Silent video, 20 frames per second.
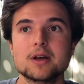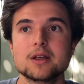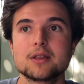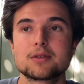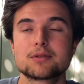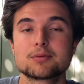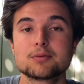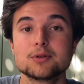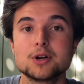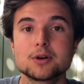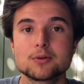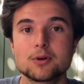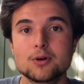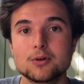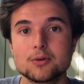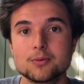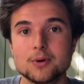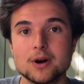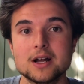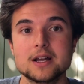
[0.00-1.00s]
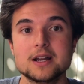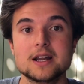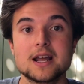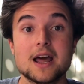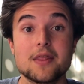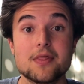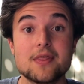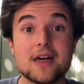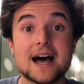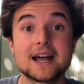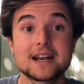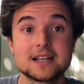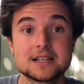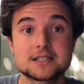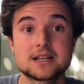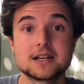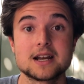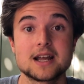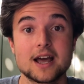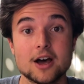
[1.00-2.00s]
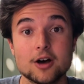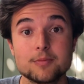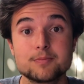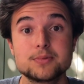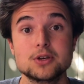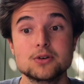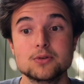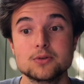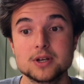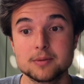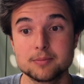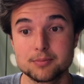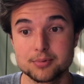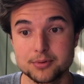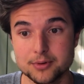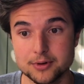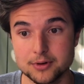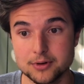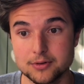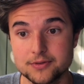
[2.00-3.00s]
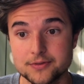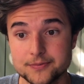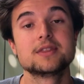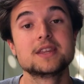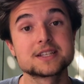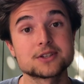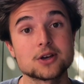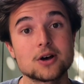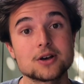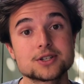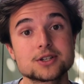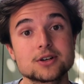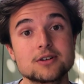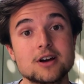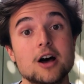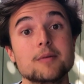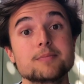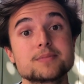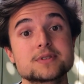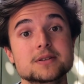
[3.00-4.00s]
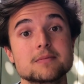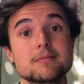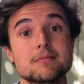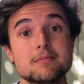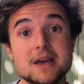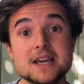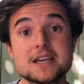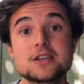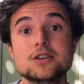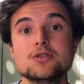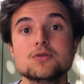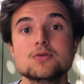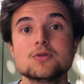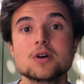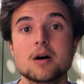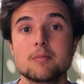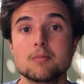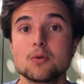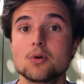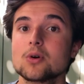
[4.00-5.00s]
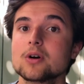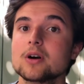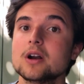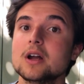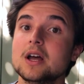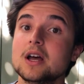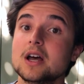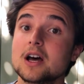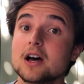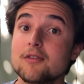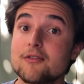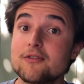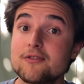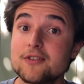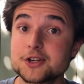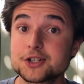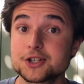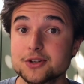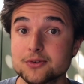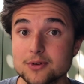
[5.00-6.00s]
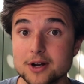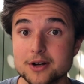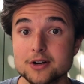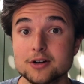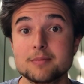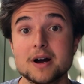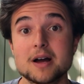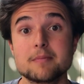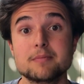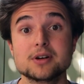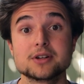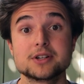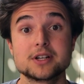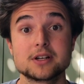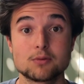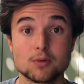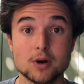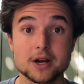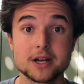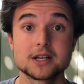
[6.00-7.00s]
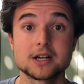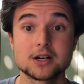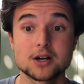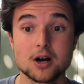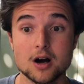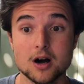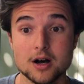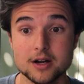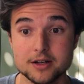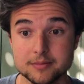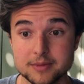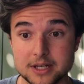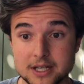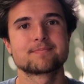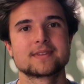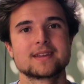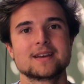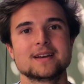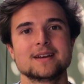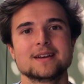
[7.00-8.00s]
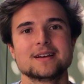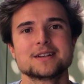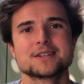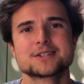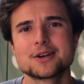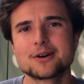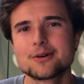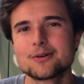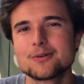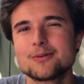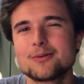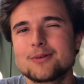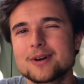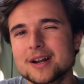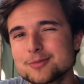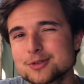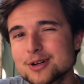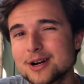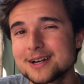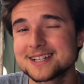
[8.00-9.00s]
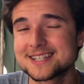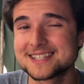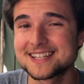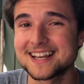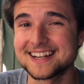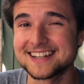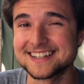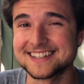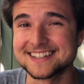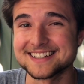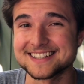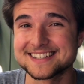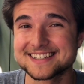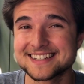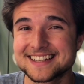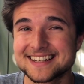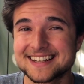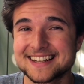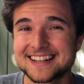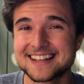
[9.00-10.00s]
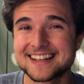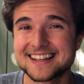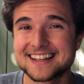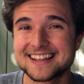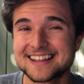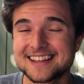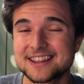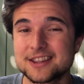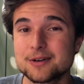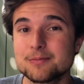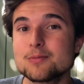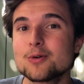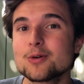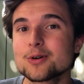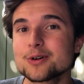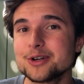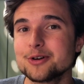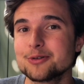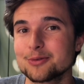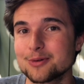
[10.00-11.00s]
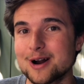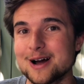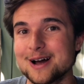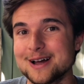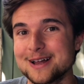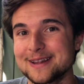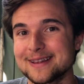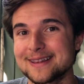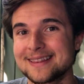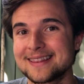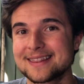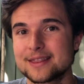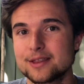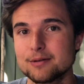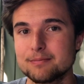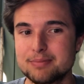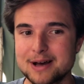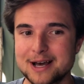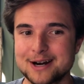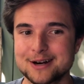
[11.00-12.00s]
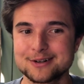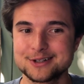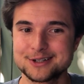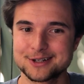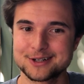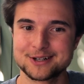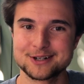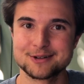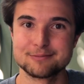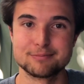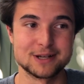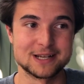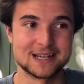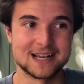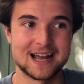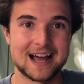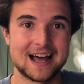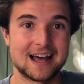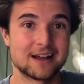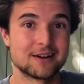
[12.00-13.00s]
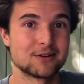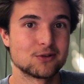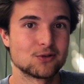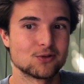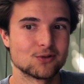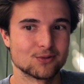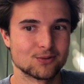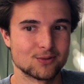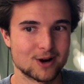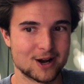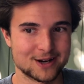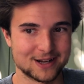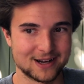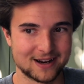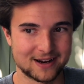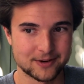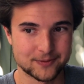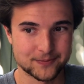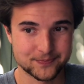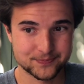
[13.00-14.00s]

through your whole run, and that is going to help you improve. This also helps make you a more efficient runner by building running economy. So what I'm trying to say is, the more you run, the better you're going to be at running.